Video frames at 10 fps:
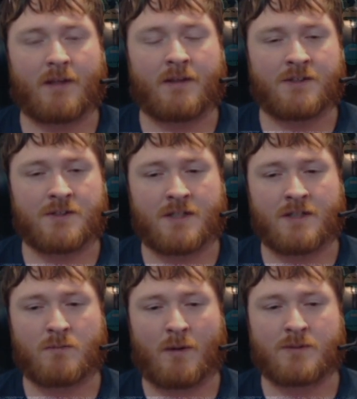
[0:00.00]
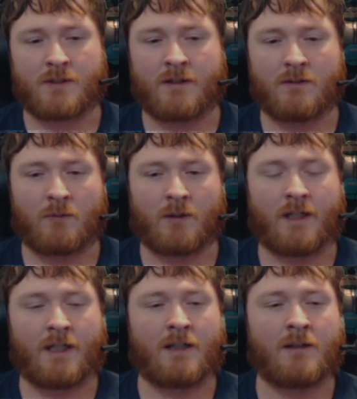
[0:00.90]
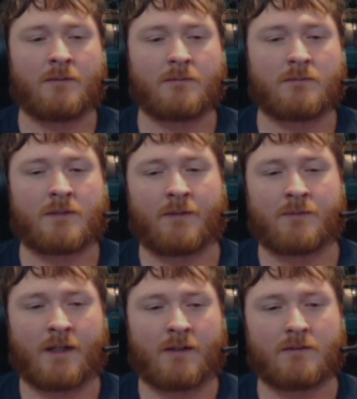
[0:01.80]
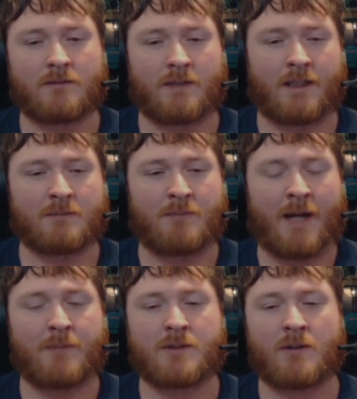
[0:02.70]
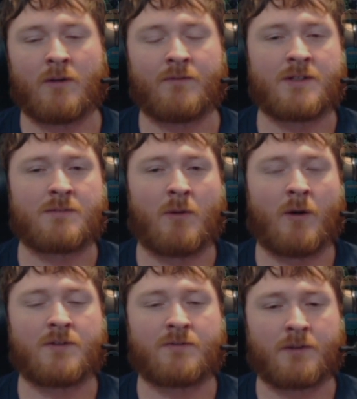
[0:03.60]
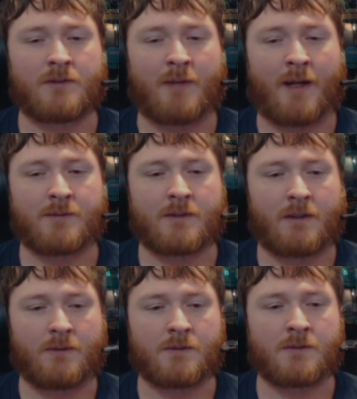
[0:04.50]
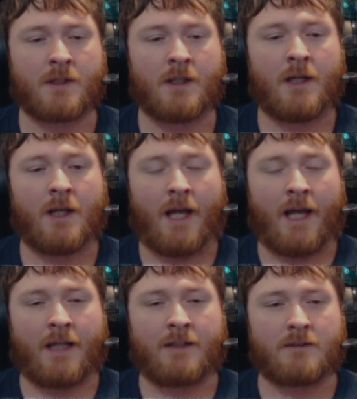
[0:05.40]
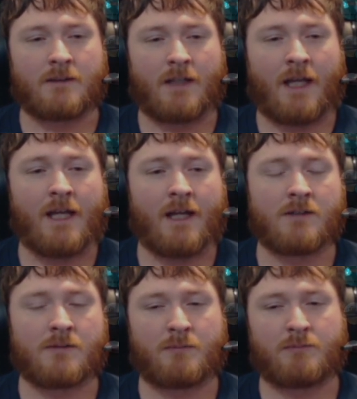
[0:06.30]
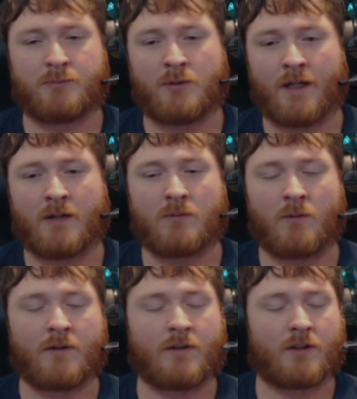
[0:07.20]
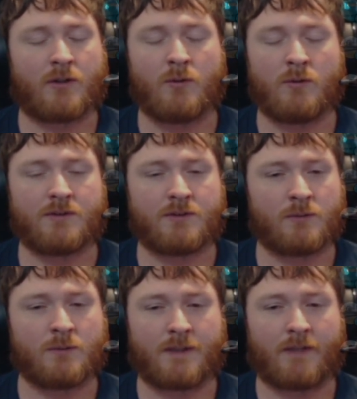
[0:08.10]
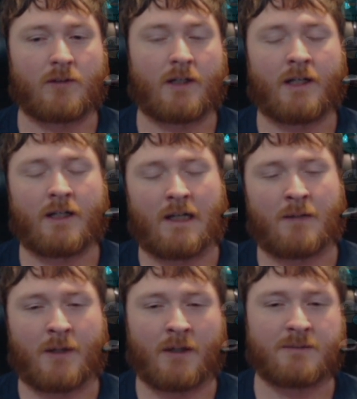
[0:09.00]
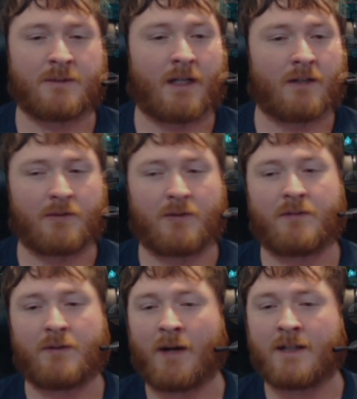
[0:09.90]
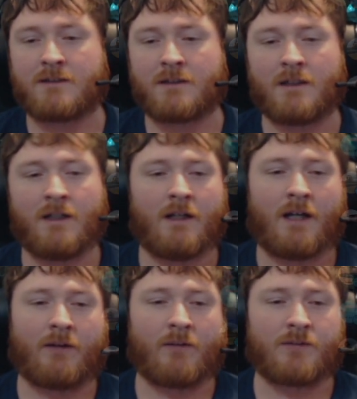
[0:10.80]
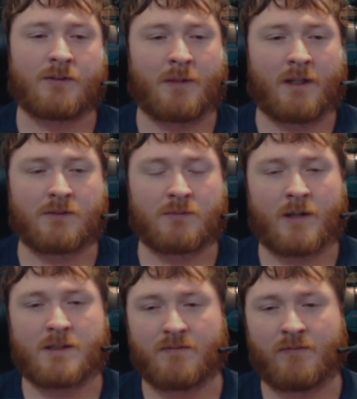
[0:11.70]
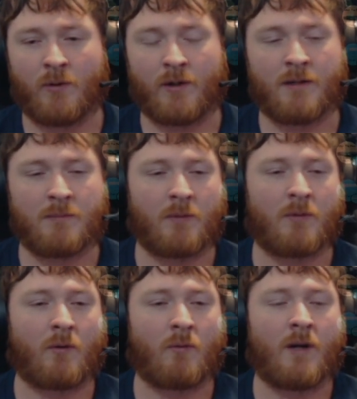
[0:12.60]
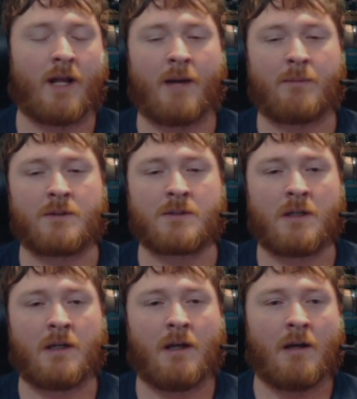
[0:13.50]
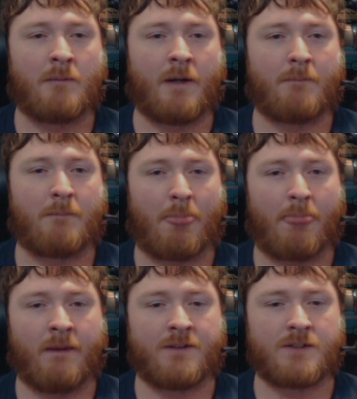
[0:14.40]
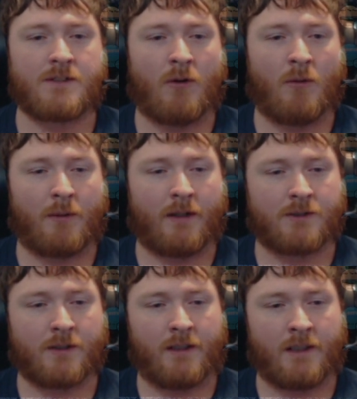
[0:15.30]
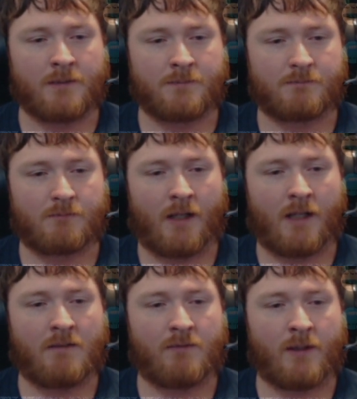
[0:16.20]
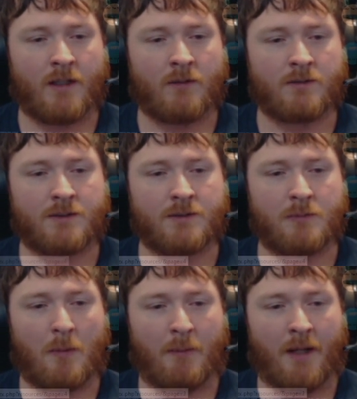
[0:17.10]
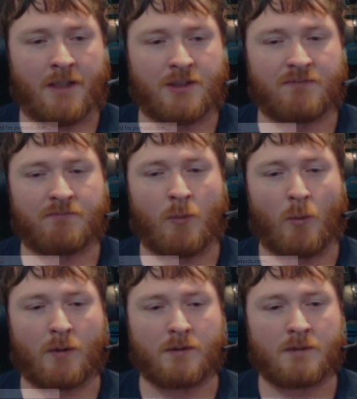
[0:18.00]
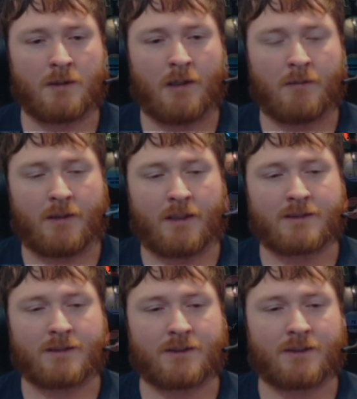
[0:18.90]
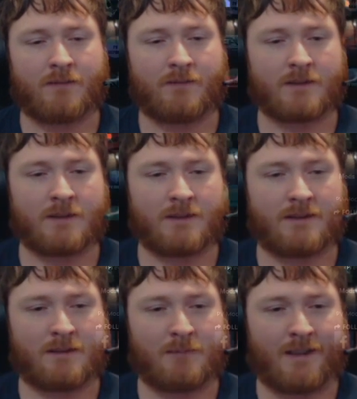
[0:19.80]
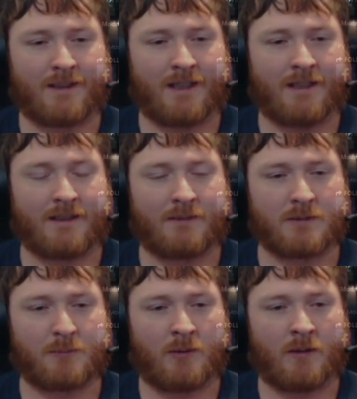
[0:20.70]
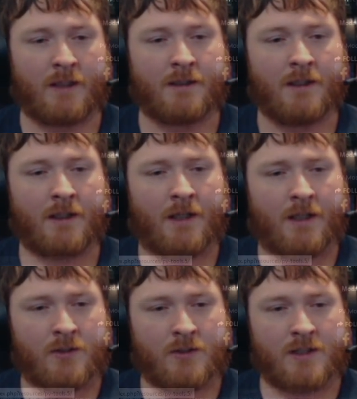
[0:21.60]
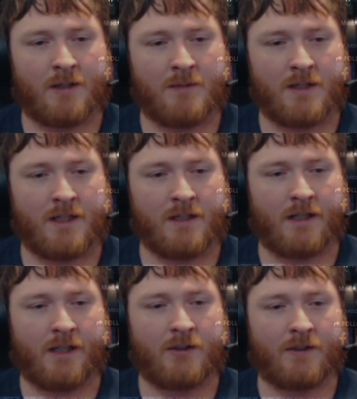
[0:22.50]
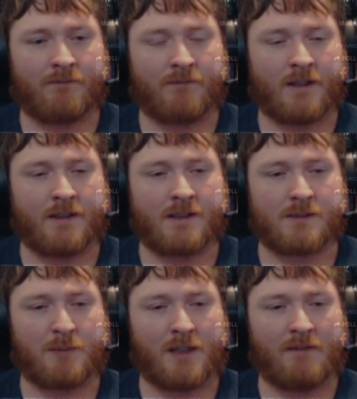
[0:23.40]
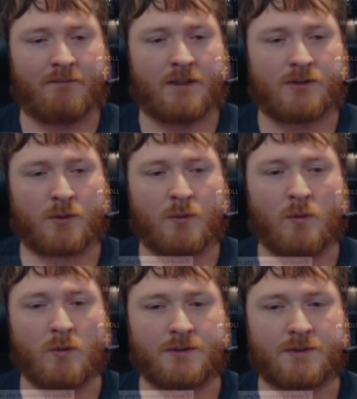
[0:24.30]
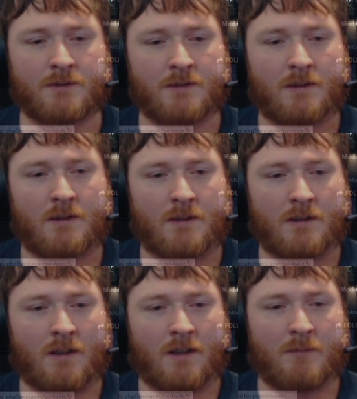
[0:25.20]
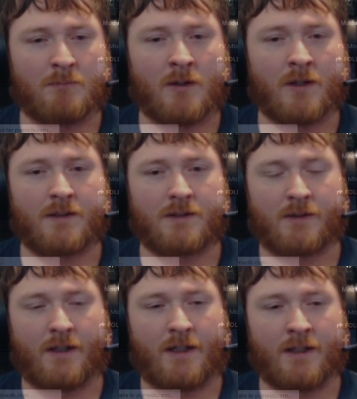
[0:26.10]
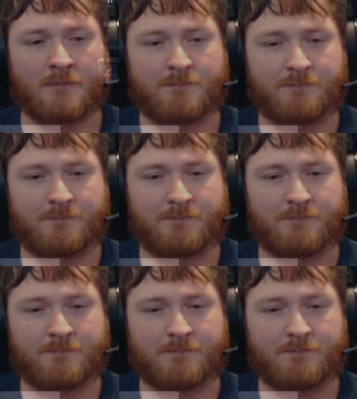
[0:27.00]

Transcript: This is his website where he gives out his maps and all of his mods for his maps that he uses. And he has put out one of the coolest tools ever. And I'll be honest with you, I don't know if he writes it. I don't know if somebody else writes it for him or what happens. But this is the home page right here. And if we go to page 4, because their stuff is listed by date that it was applied, you can come down here and you can find this PVTools mod that's right here.